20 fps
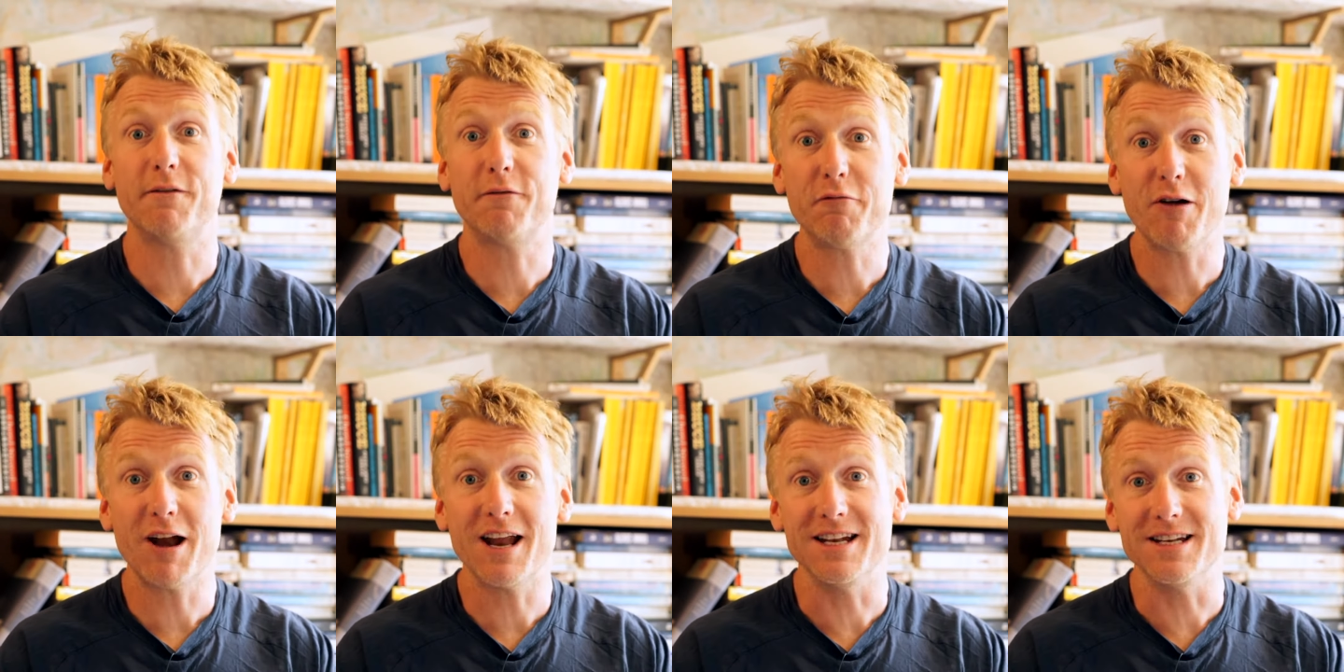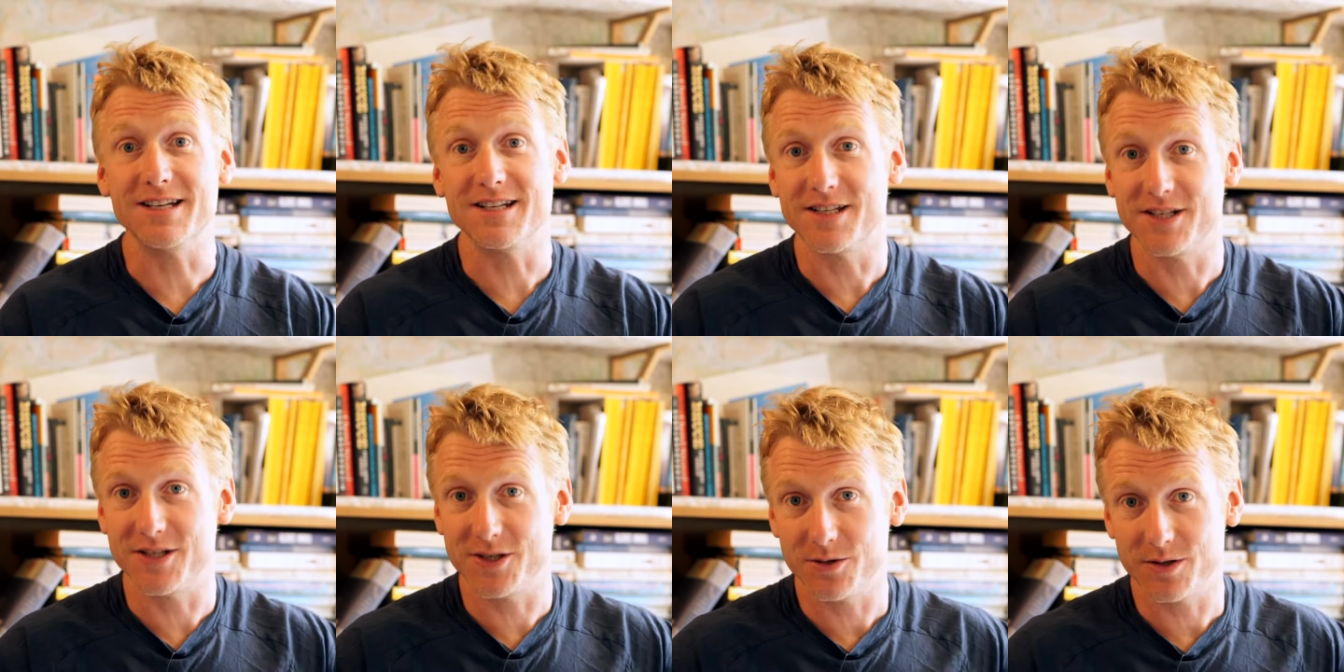a friend
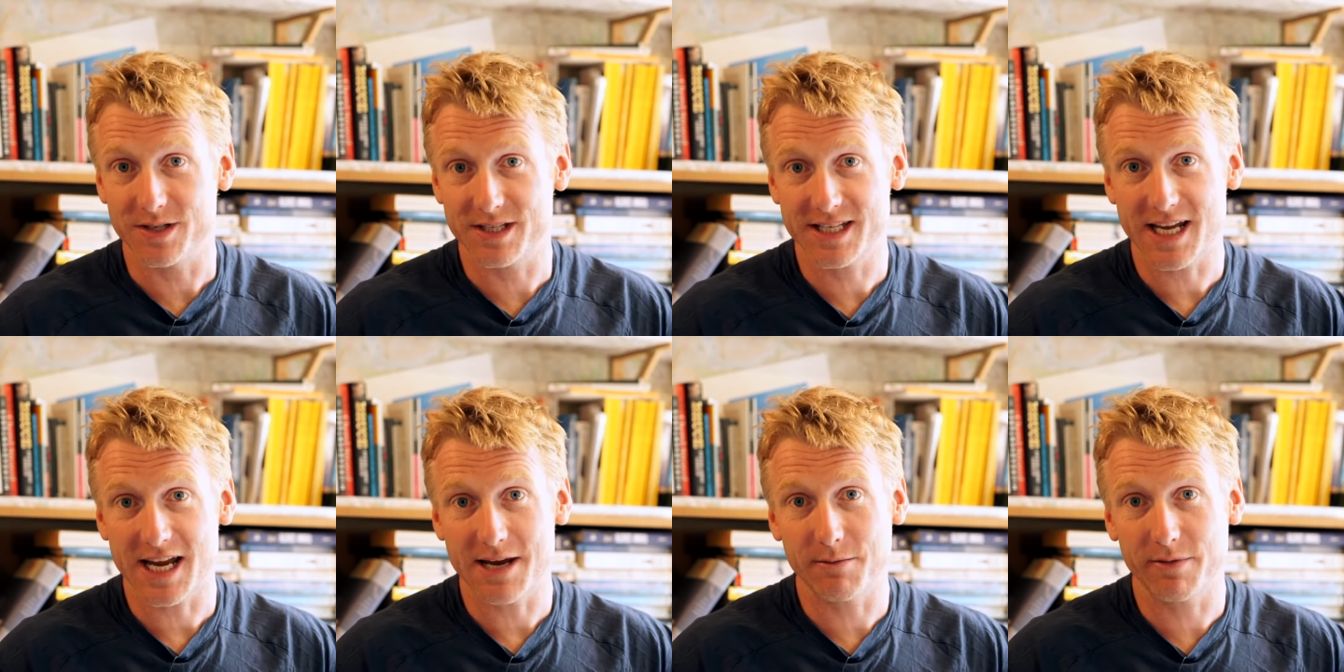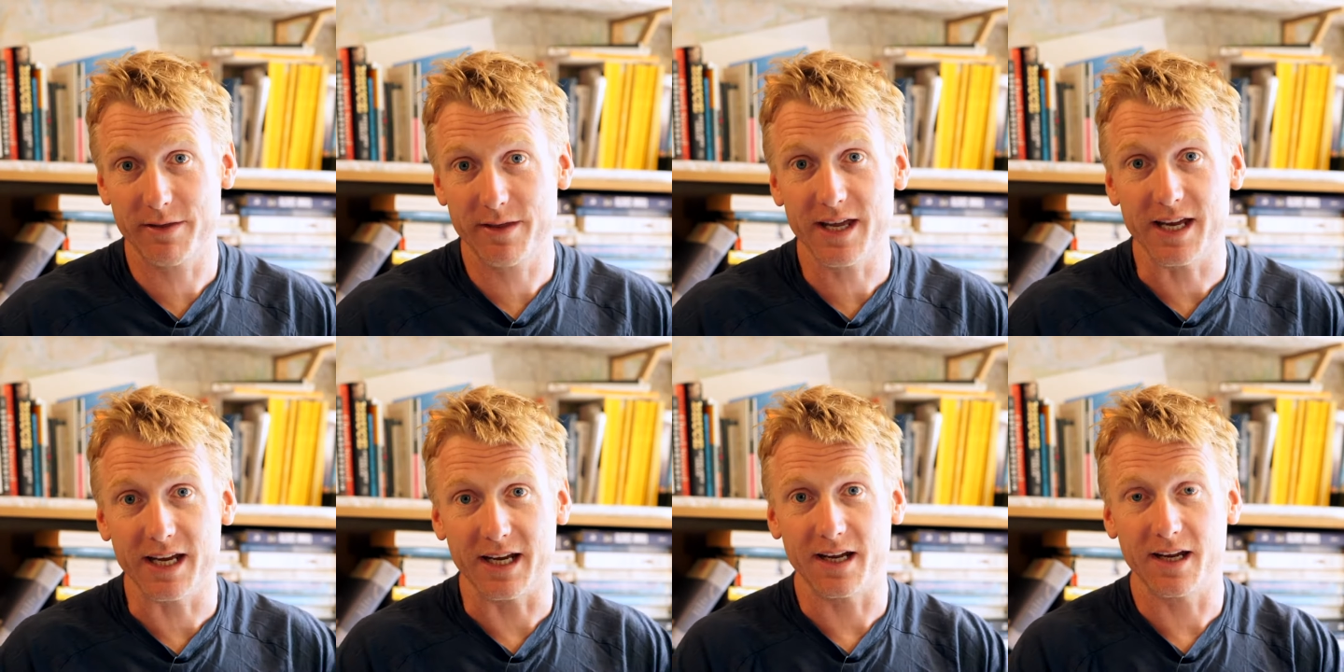to do the same
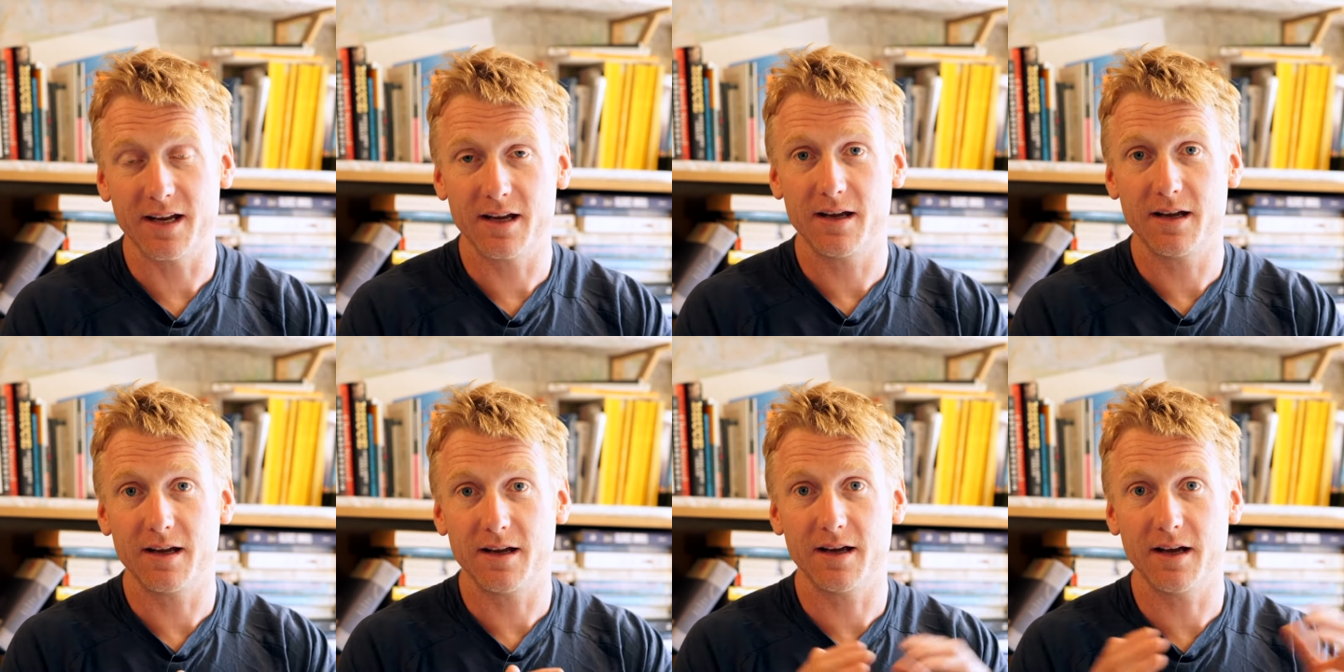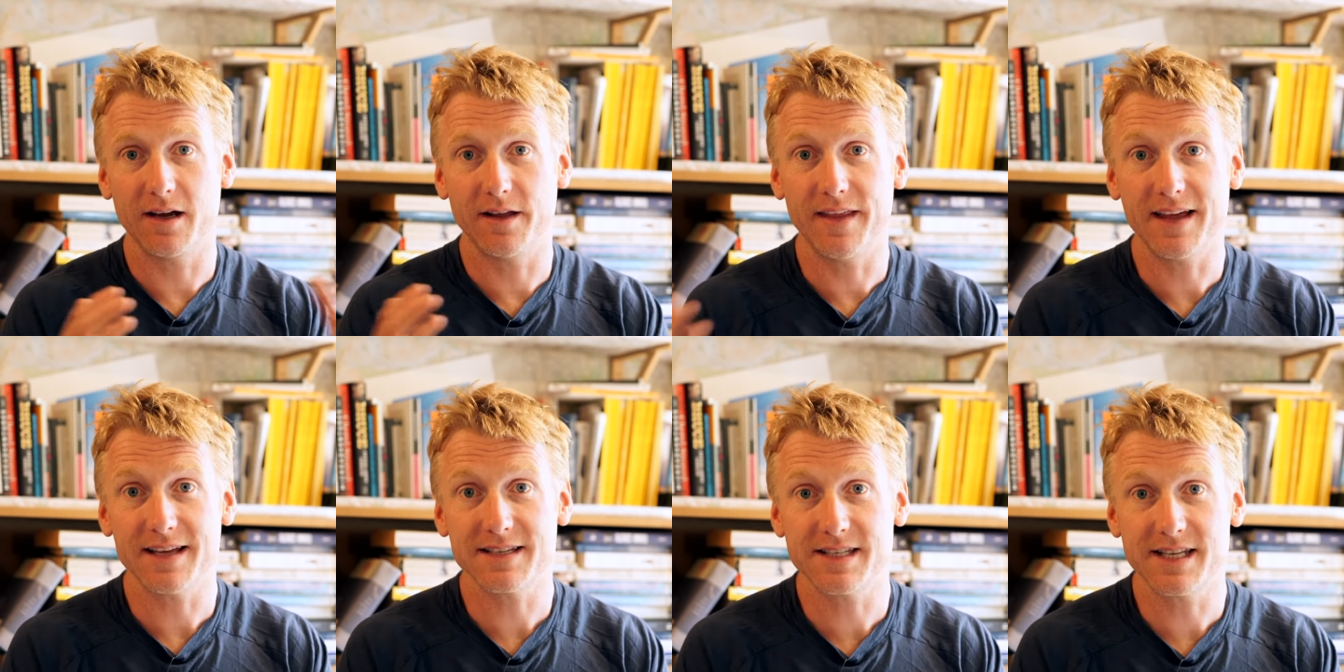thing.
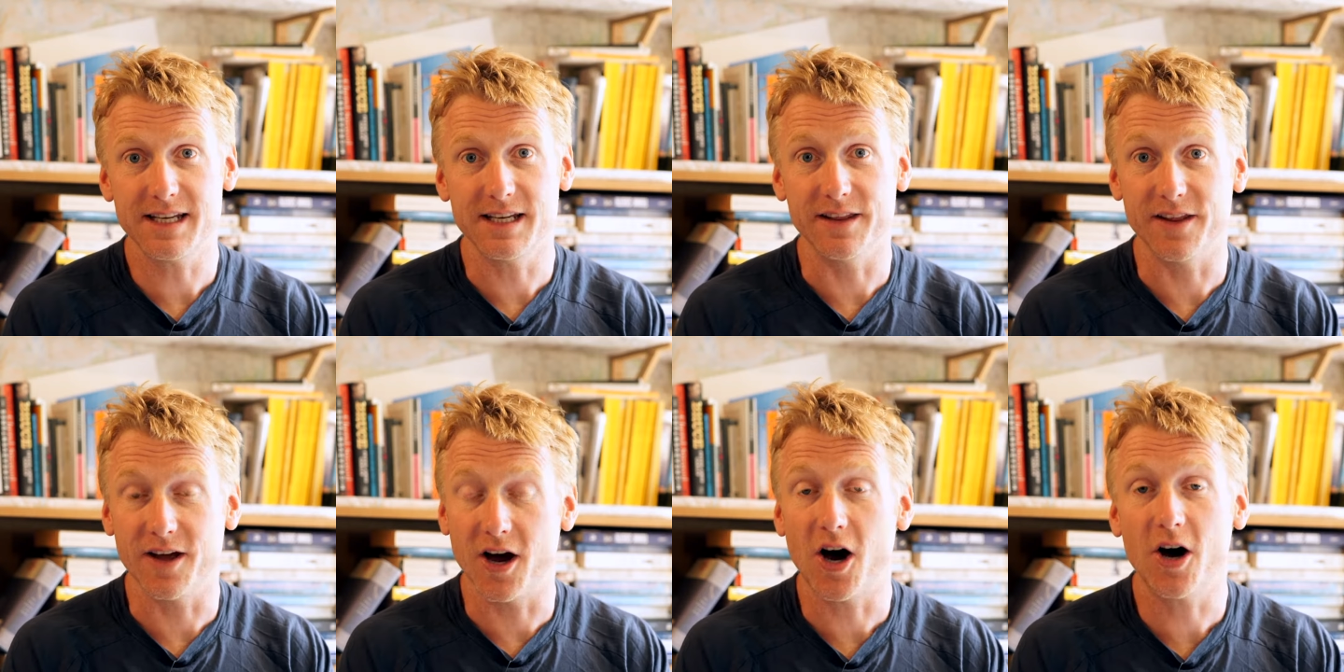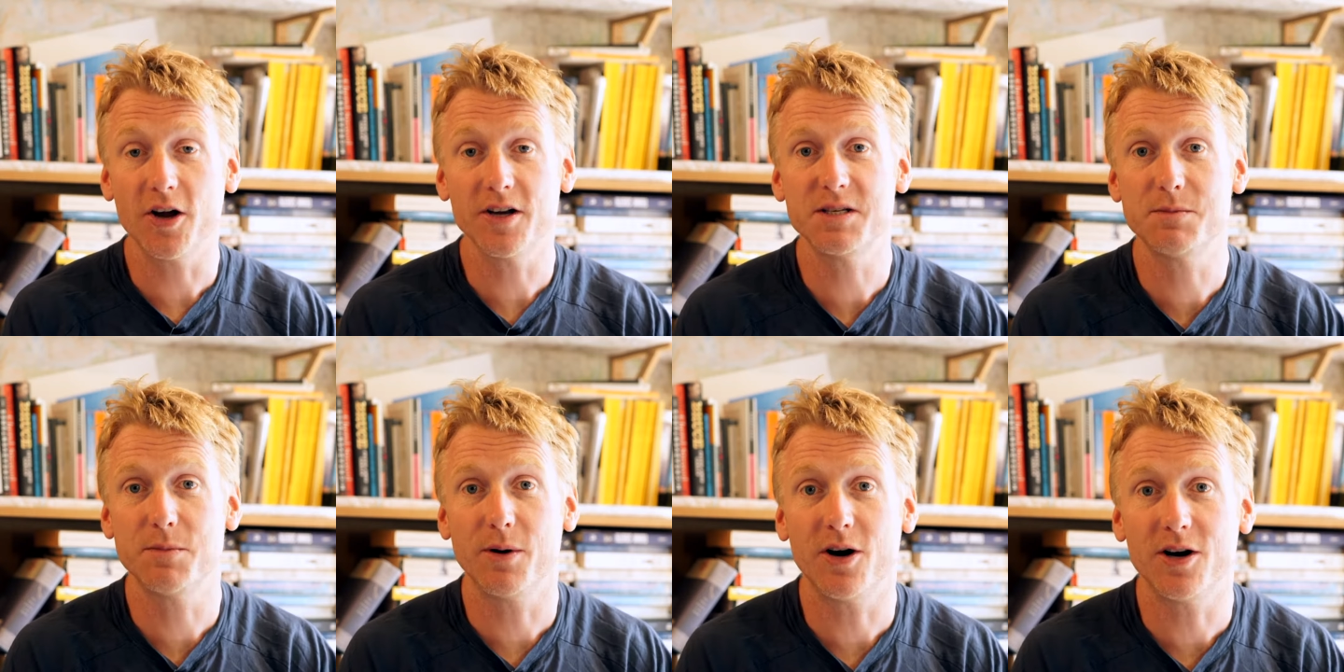And that's it, the
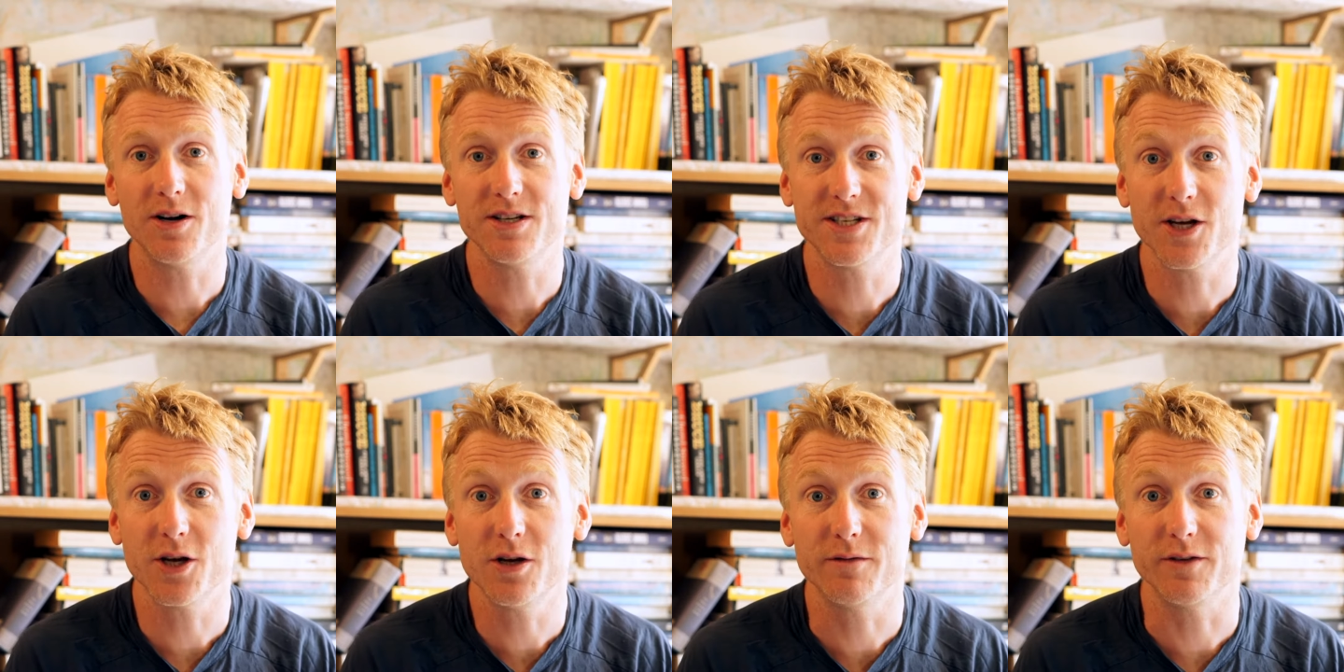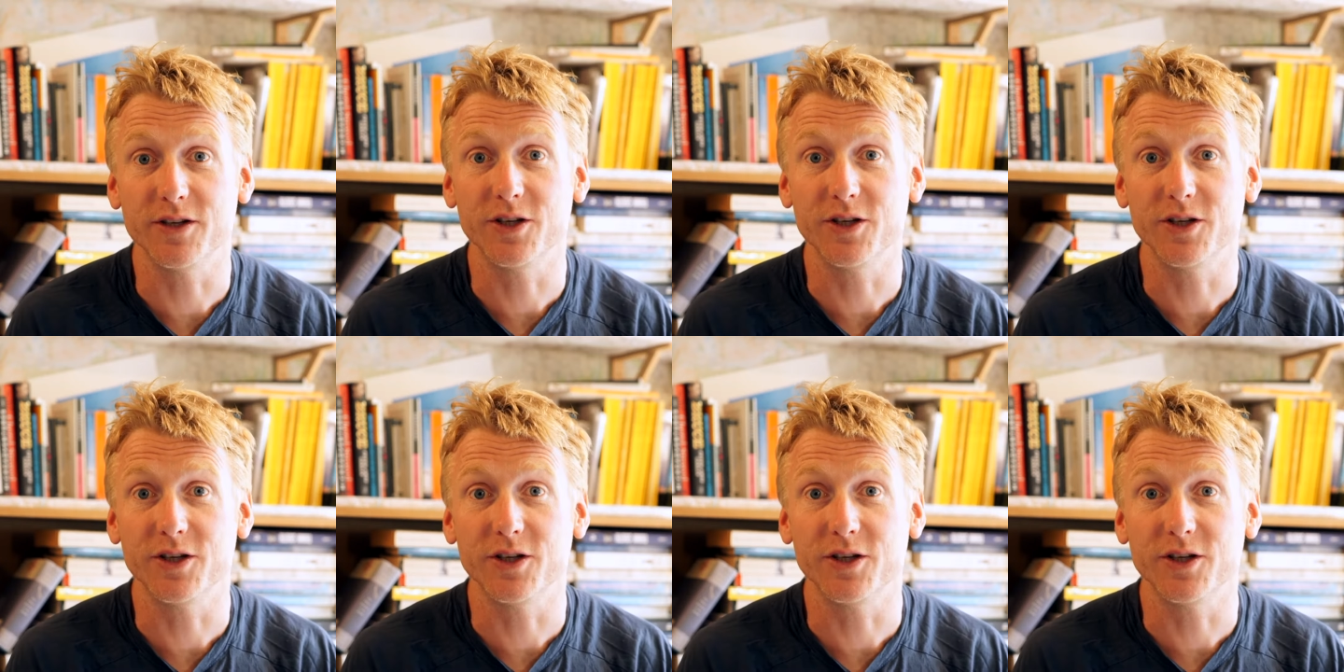hardest part is over.